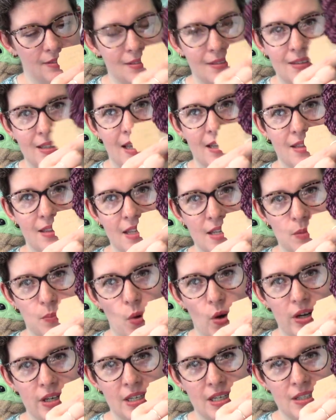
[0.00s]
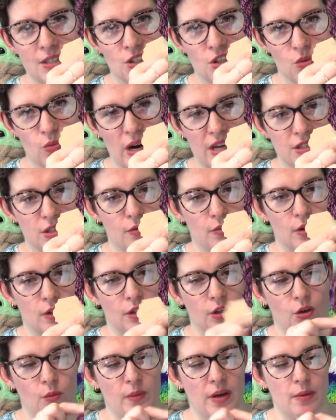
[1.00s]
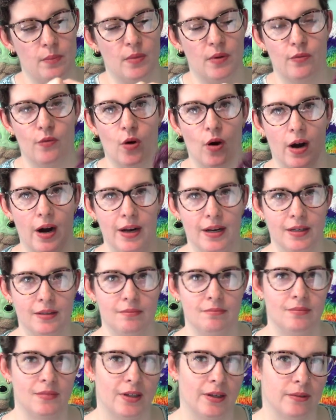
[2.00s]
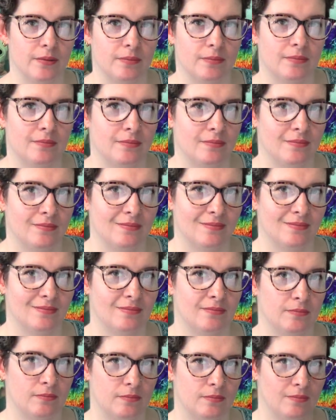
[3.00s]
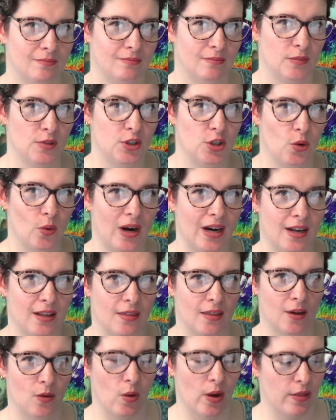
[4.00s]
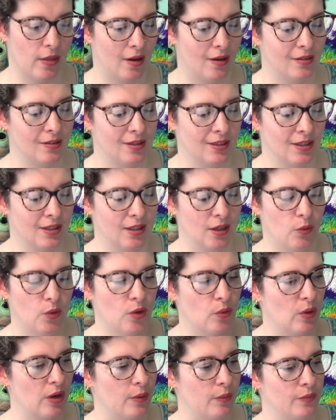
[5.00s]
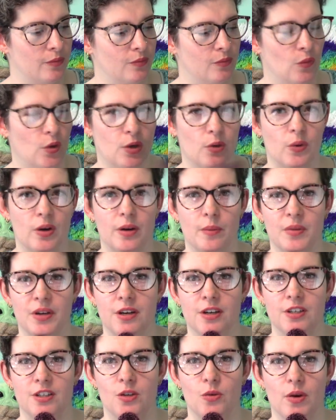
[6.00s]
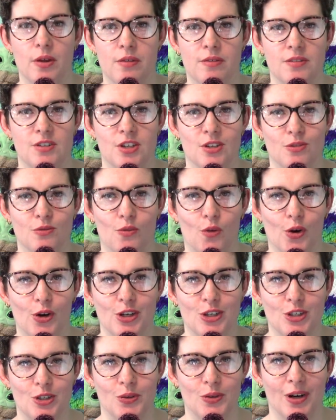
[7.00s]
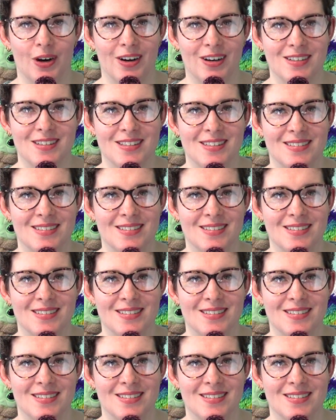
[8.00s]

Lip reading: that this boy needs to rest for a little bit before I can do anything with it. Wonder what I'm gonna do with just 42 yards.